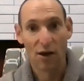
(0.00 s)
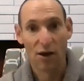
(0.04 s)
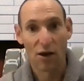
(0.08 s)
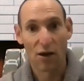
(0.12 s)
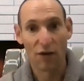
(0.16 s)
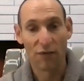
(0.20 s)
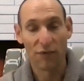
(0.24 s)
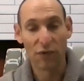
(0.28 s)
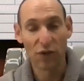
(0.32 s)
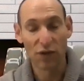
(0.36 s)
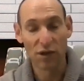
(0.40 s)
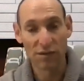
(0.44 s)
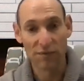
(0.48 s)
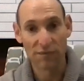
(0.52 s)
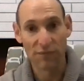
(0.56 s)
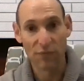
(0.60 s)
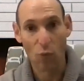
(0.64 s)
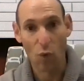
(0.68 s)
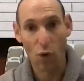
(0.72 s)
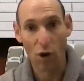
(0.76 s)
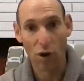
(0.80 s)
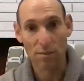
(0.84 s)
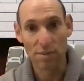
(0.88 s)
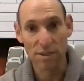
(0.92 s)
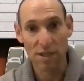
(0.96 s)
are fully
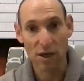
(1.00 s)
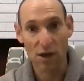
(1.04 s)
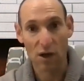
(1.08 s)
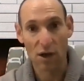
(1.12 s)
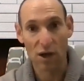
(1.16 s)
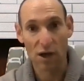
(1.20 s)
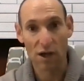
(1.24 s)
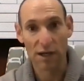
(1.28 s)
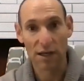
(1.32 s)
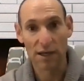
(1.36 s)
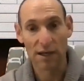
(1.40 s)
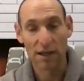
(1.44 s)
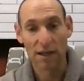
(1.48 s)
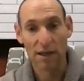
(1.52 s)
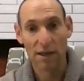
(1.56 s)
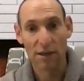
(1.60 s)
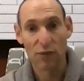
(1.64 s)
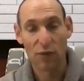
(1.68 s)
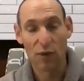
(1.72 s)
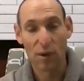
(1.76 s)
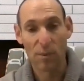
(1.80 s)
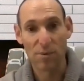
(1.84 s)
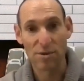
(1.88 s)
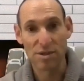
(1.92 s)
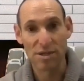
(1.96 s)
informed on the
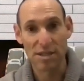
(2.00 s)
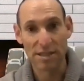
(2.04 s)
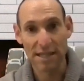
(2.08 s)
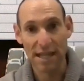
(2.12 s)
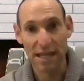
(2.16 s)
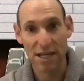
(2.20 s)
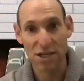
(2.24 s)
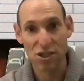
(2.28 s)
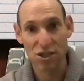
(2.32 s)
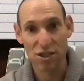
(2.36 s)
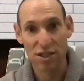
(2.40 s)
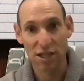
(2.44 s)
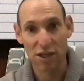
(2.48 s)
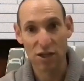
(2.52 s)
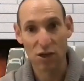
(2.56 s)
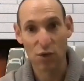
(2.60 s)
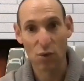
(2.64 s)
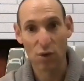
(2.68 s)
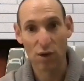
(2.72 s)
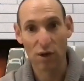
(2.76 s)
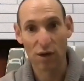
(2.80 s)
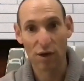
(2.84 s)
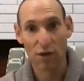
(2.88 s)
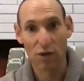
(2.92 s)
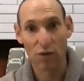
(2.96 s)
representation that
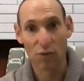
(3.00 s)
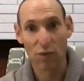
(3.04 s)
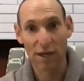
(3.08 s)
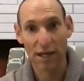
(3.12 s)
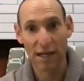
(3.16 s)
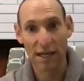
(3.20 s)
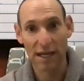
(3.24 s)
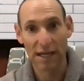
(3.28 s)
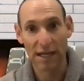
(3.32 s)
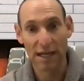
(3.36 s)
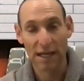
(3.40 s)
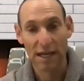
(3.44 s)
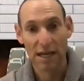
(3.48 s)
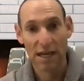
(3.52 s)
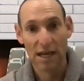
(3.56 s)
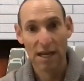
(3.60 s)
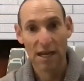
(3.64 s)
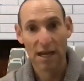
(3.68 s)
you're agreeing